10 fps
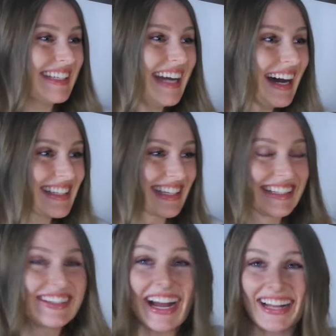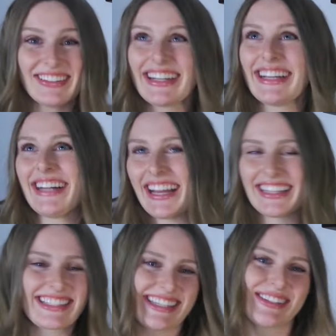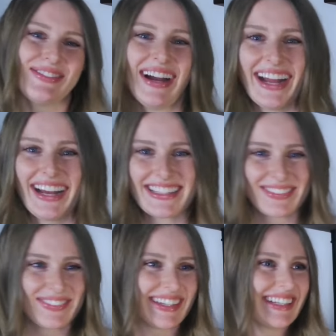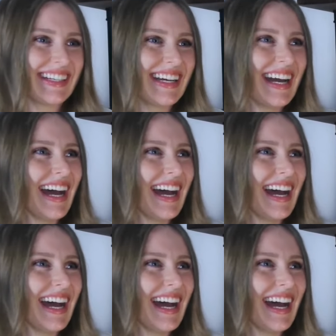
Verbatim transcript: I was like, this is my husband.